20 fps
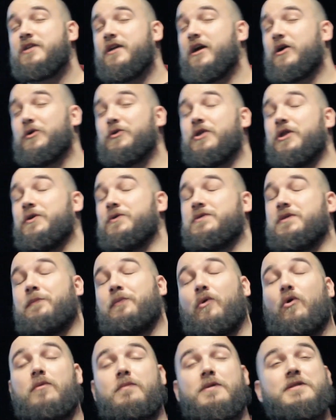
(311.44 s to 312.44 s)
say, a continuous
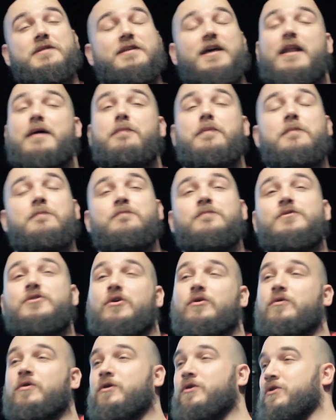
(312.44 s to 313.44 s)
deployment setup.
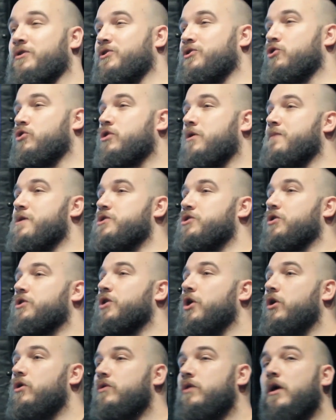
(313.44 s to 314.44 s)
So you commit your
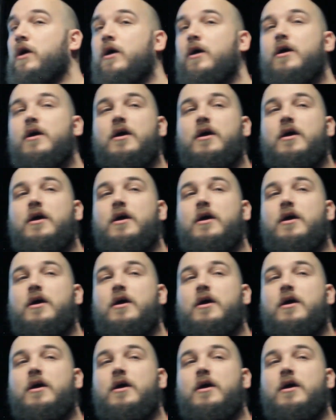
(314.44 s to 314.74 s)
code.